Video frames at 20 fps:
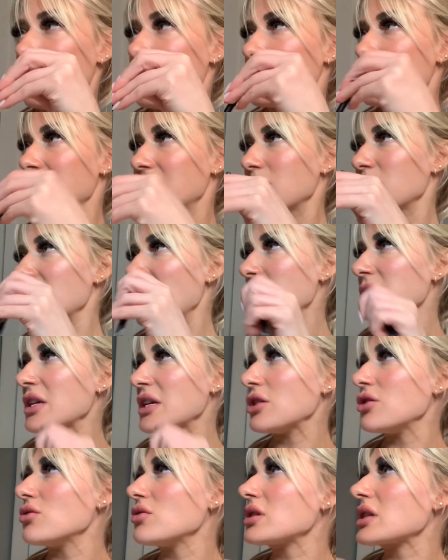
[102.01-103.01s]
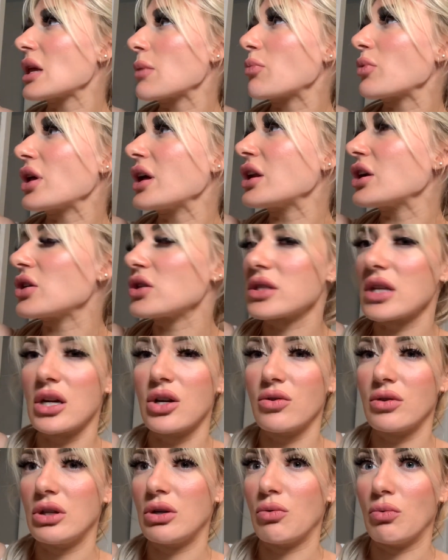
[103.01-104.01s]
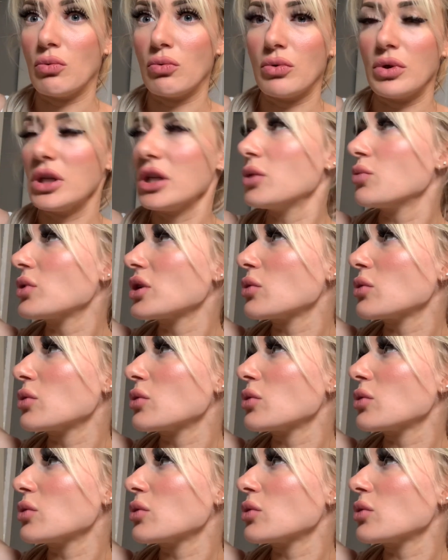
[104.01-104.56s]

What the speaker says: Sometimes I use lip liners that are like really